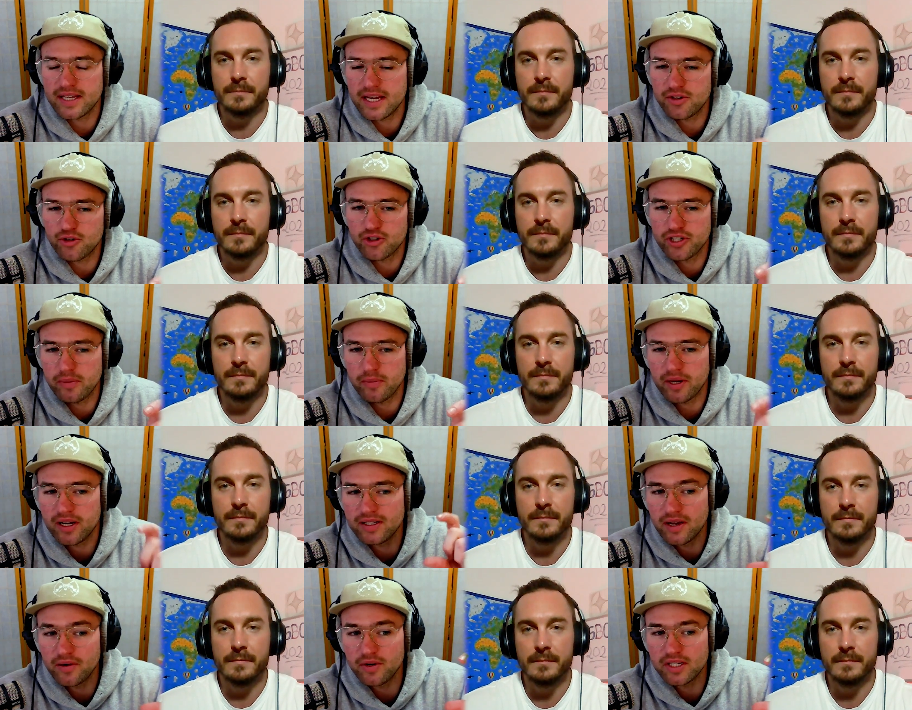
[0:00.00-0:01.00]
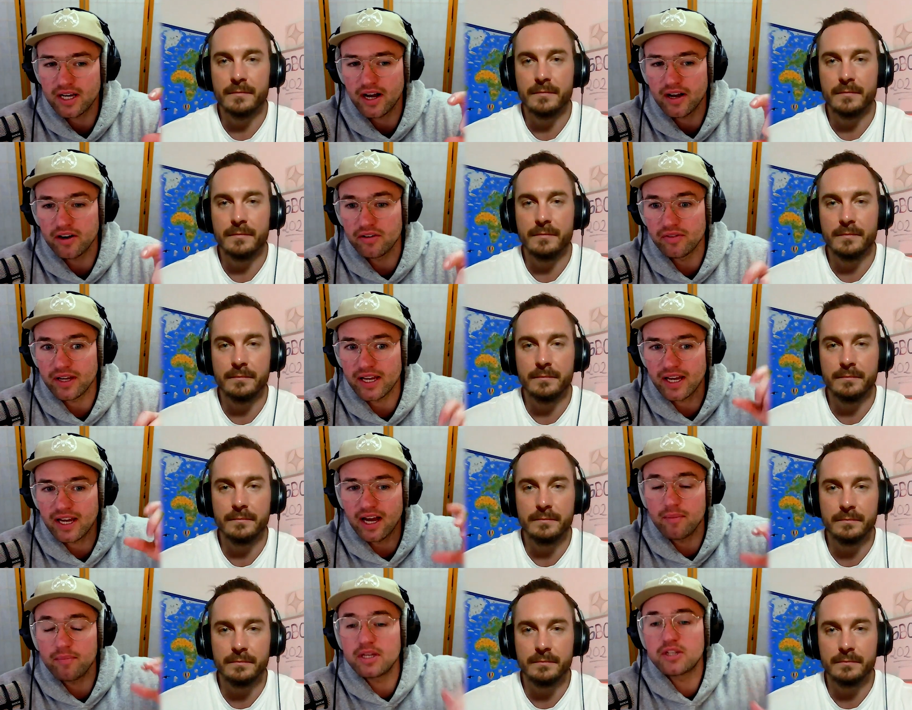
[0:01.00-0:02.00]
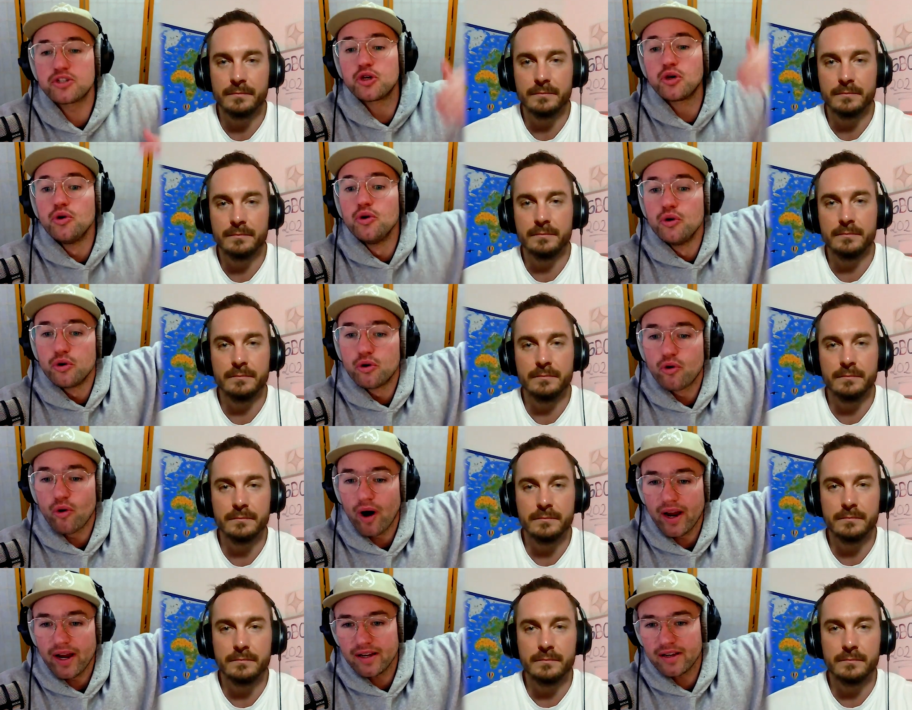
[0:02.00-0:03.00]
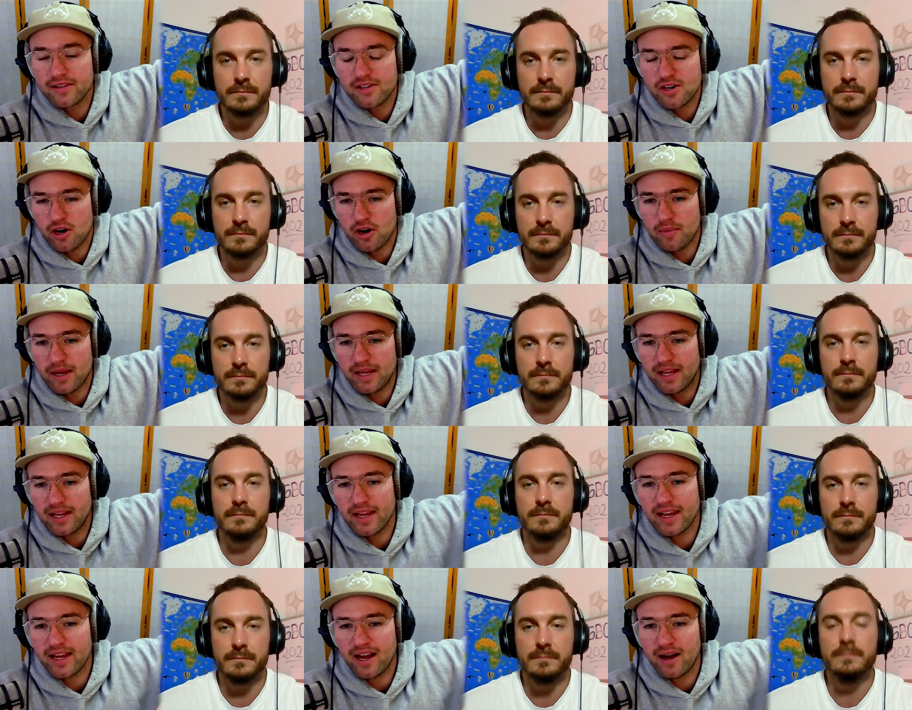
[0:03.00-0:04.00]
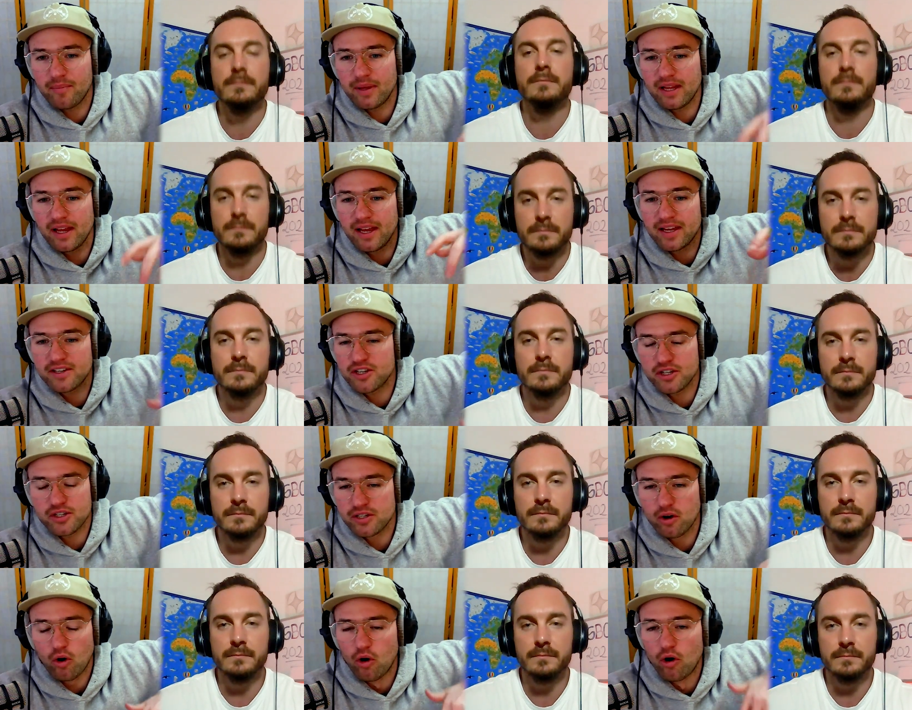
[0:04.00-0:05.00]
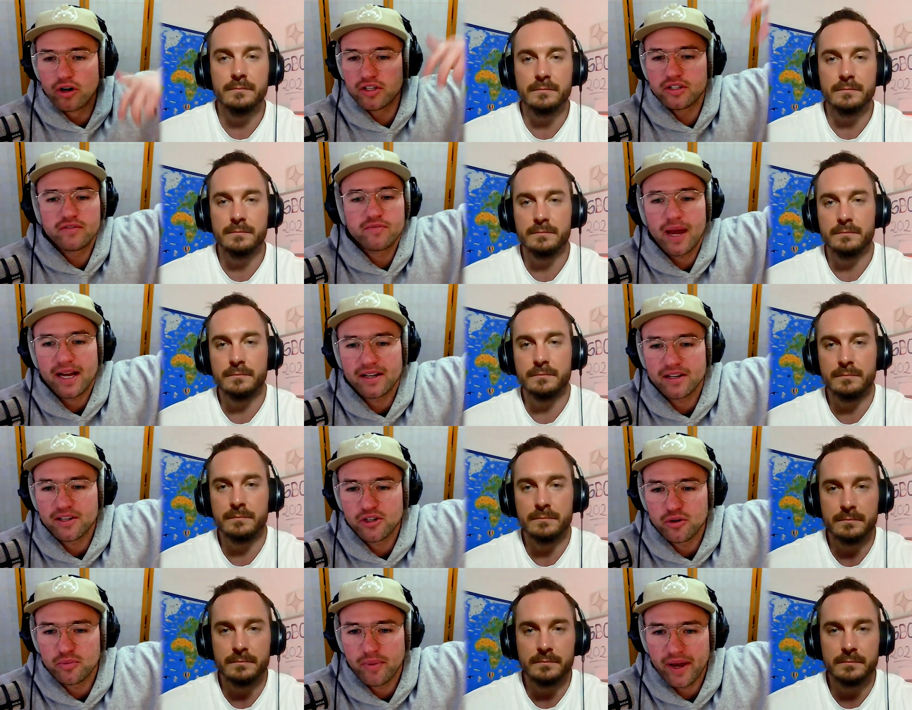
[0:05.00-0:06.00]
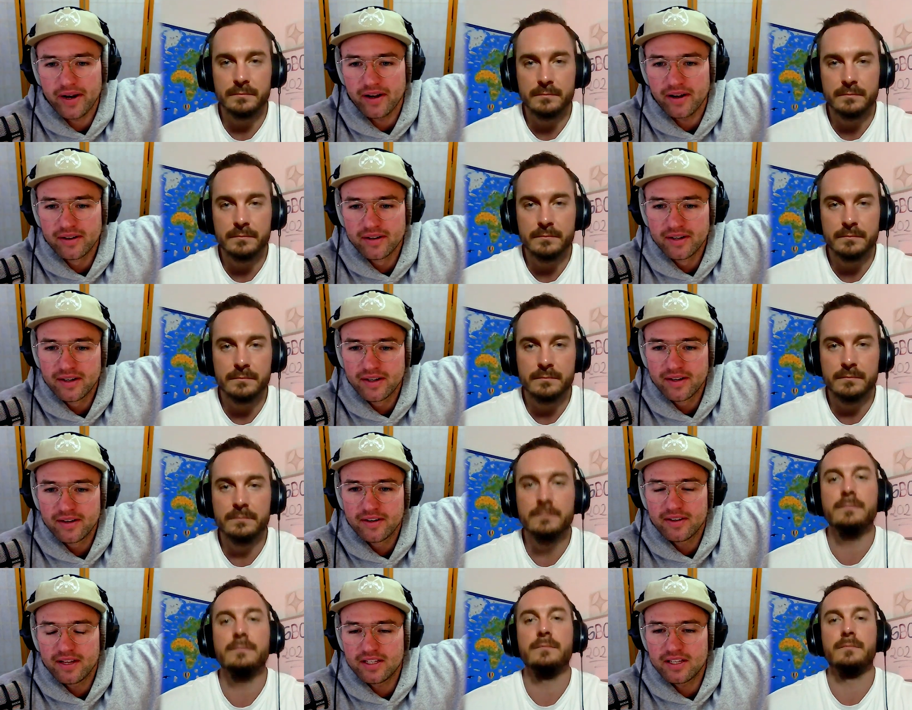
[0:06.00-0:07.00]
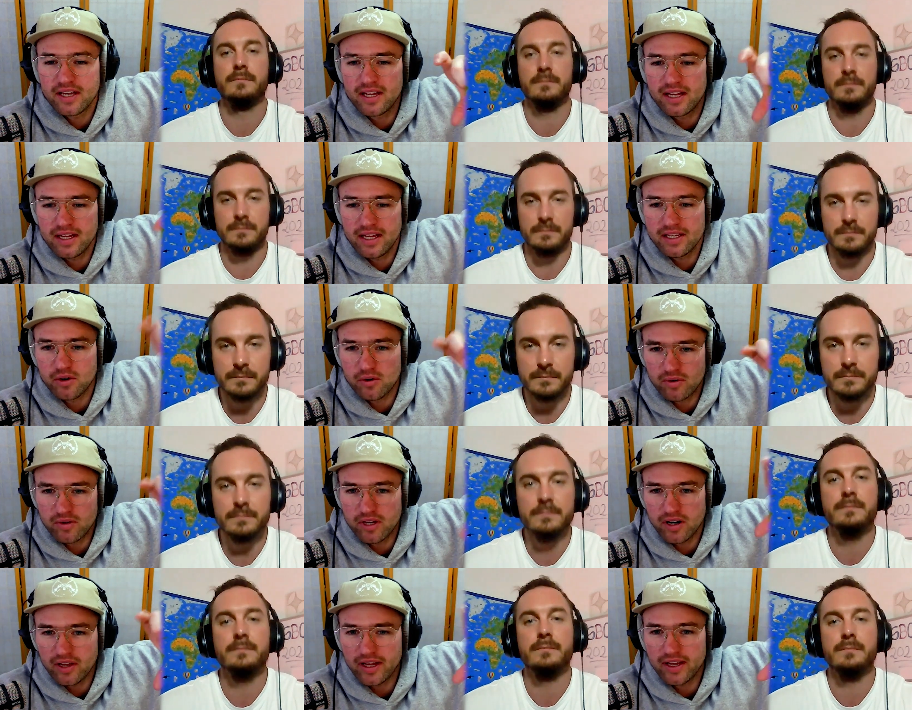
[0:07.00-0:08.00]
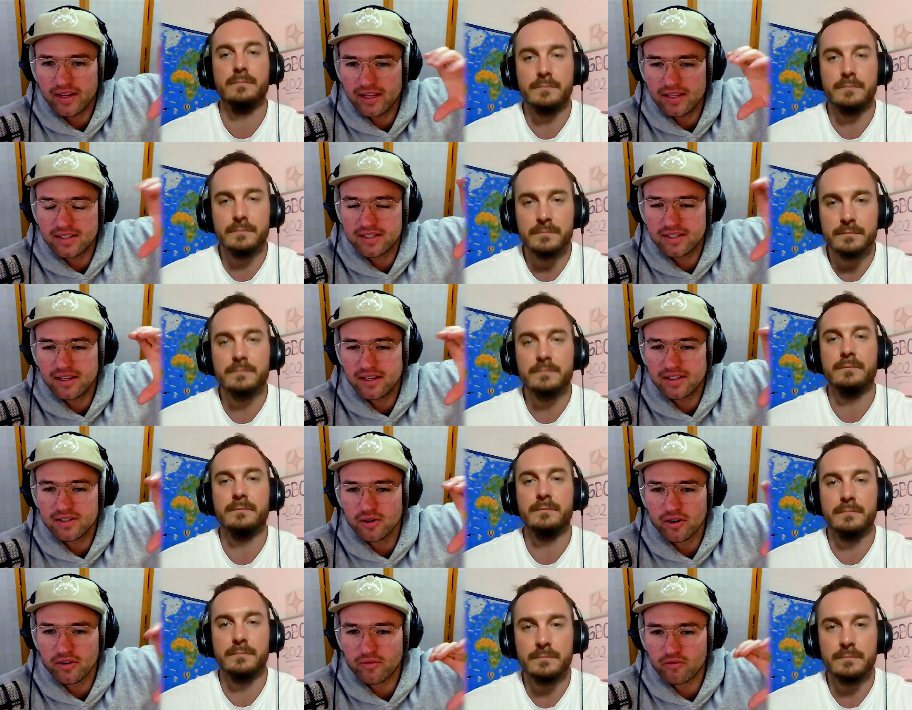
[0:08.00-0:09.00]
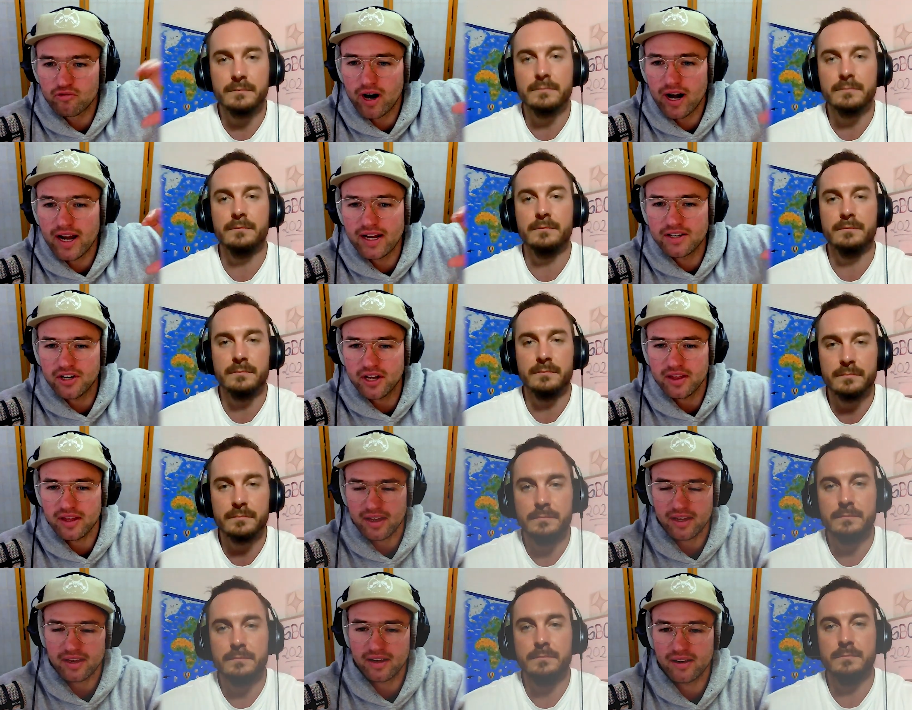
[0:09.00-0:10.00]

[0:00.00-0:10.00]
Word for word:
Speaker 1: interesting because there is a cutoff. Like it can't be too great. Do you know what I mean? Like they can't be like just orders of magnitude better there's, it, there's a you know like there's a sort of range I think